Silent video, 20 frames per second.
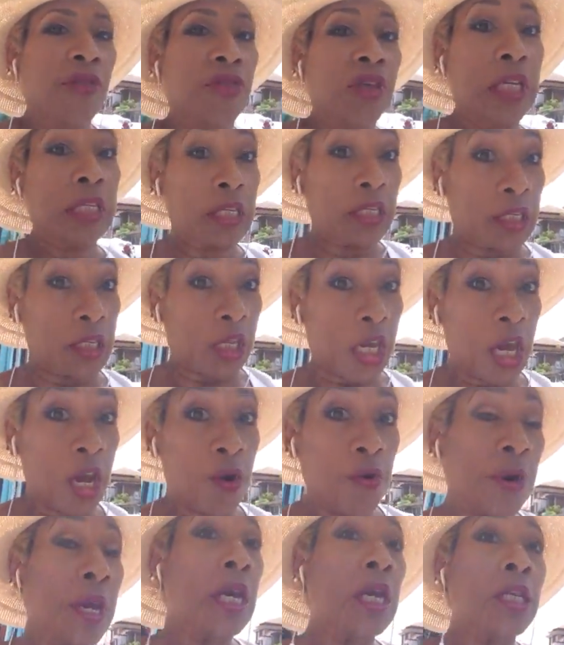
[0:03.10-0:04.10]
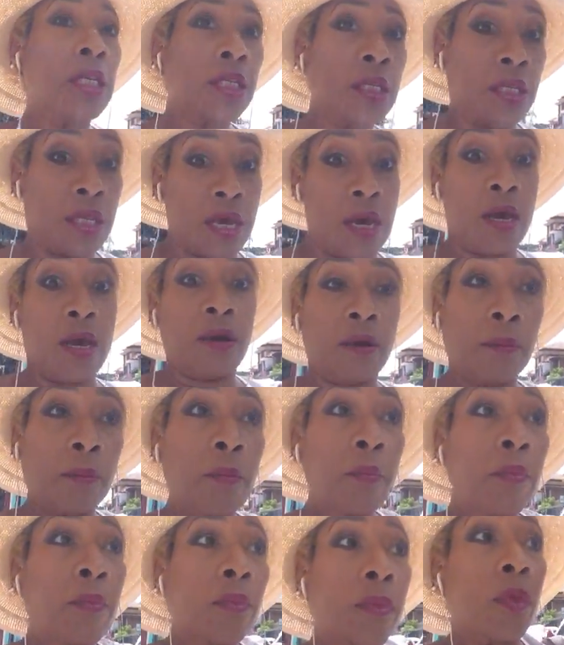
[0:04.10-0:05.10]
the scariest thing
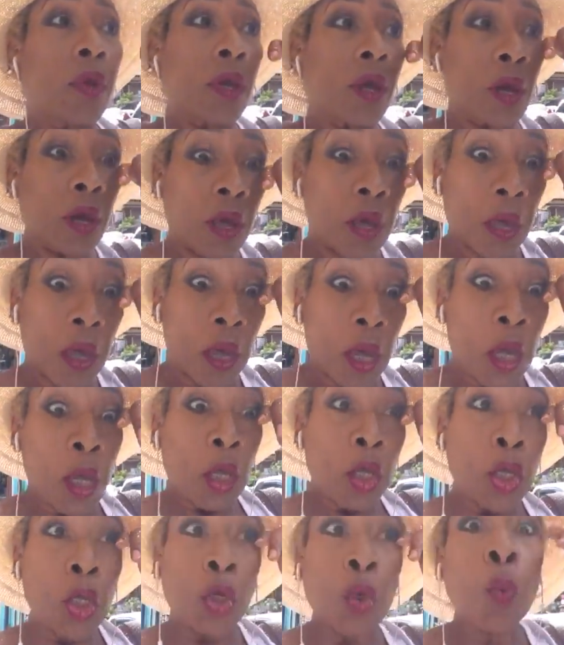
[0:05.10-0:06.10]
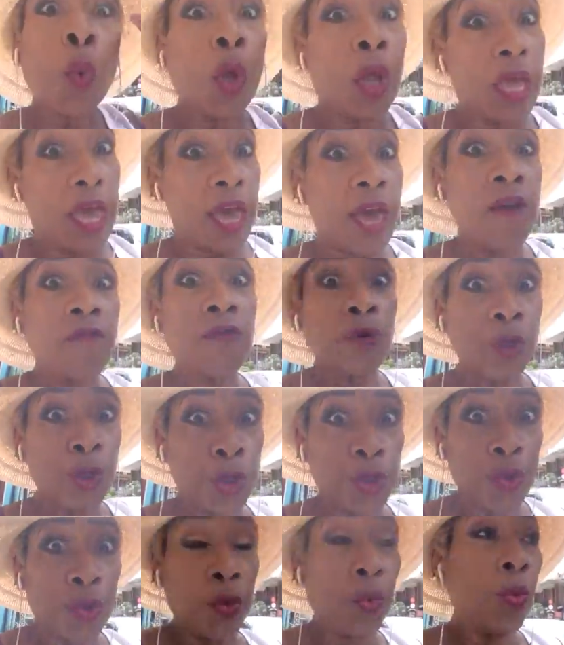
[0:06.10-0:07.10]
you will ever
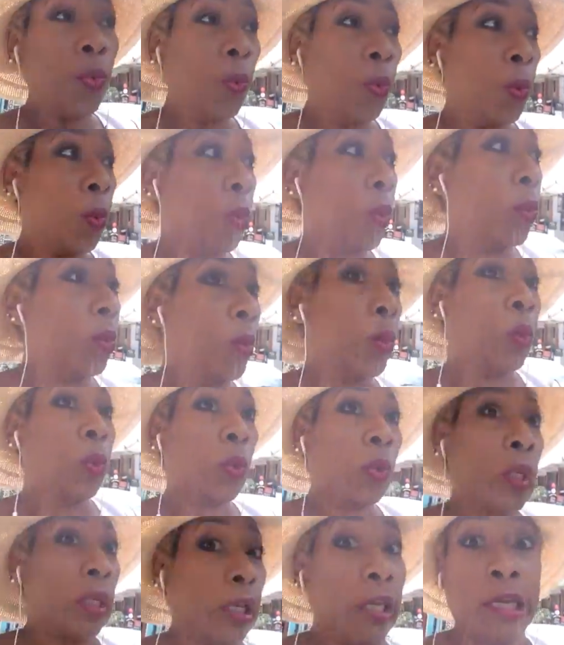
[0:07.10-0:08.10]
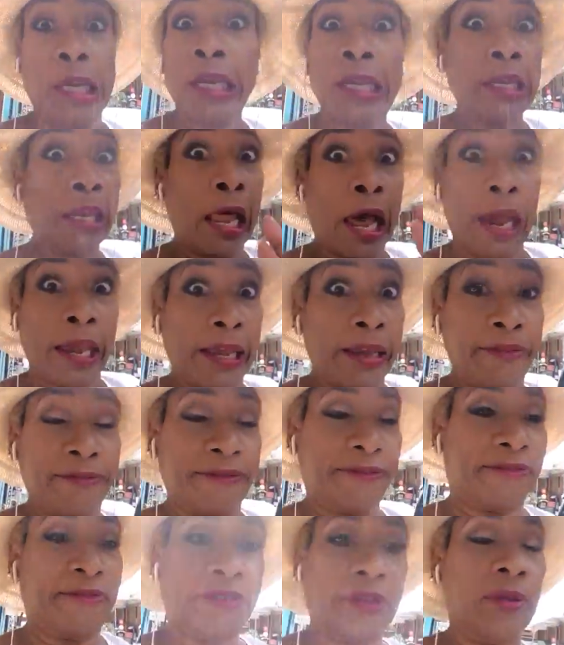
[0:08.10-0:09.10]
do in
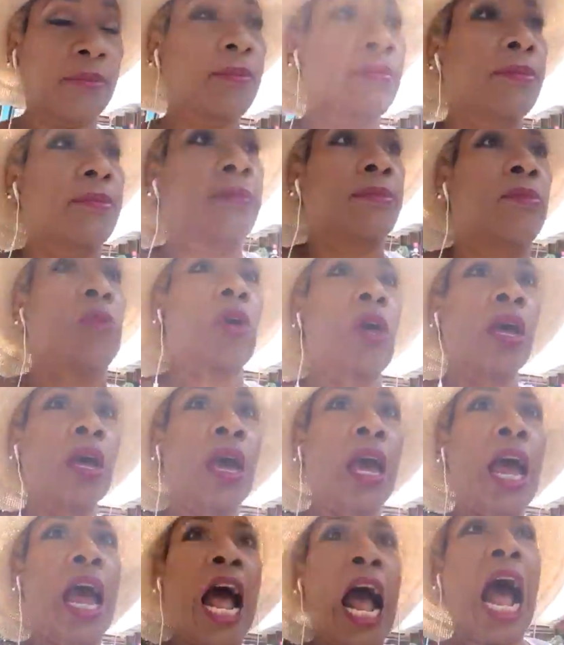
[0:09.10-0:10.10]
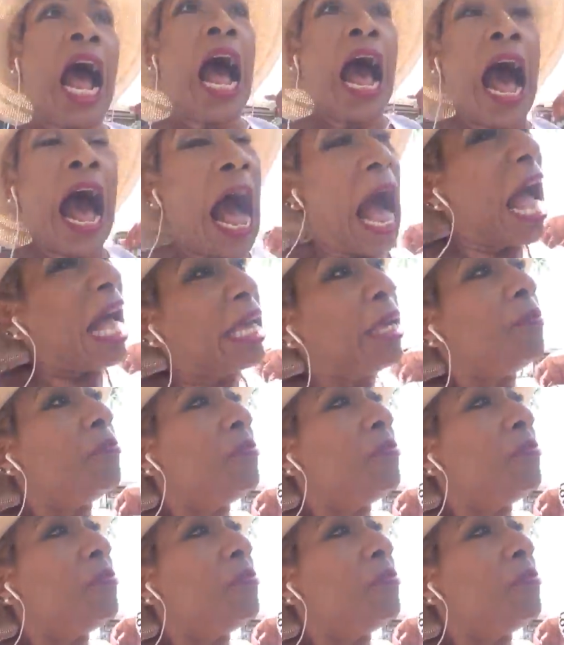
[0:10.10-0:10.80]
life? I